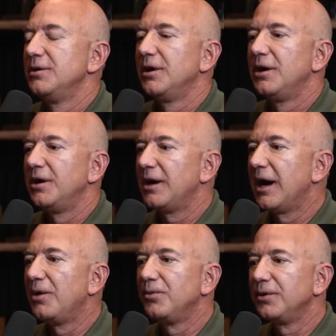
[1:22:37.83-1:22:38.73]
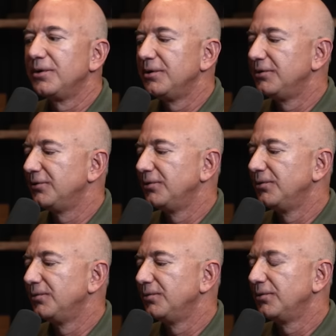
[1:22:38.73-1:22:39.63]
how we're going
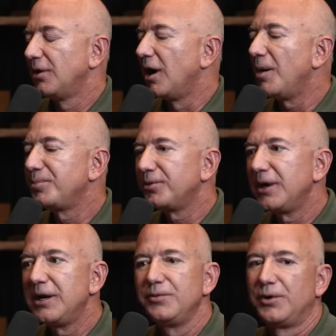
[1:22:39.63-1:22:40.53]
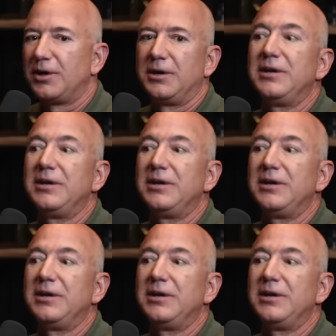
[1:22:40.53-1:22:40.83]
to operate, what our,